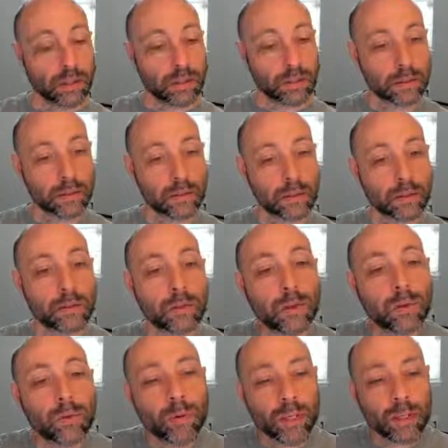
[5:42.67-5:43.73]

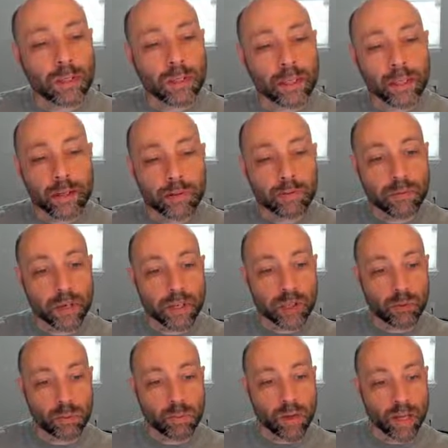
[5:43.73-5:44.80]
So we allow the
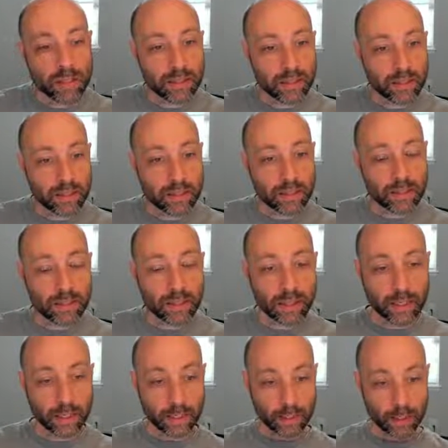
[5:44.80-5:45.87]
value to be passed in
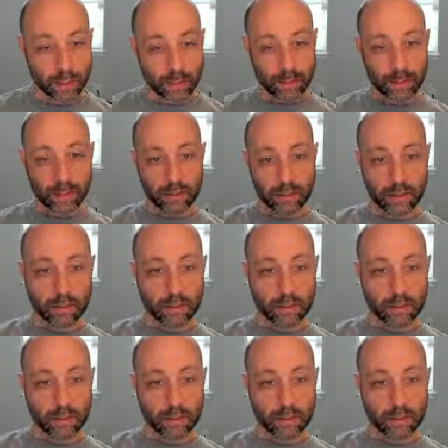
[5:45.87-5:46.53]
as